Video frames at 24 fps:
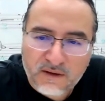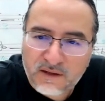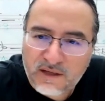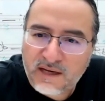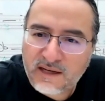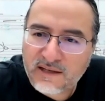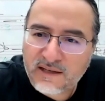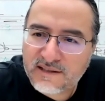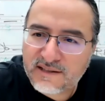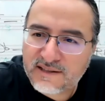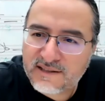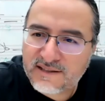
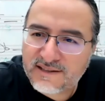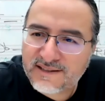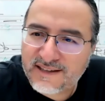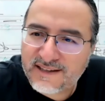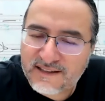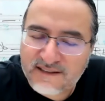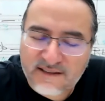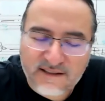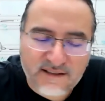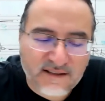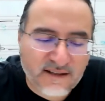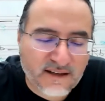Takes
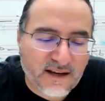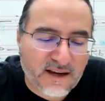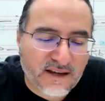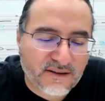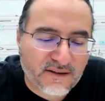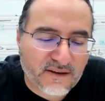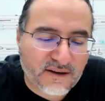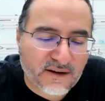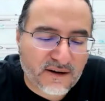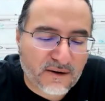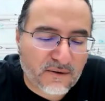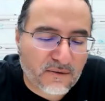6 to
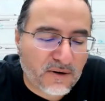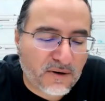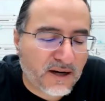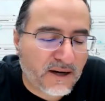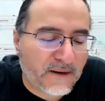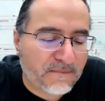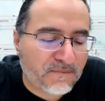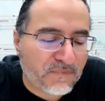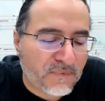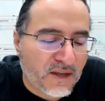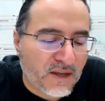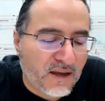get there, right?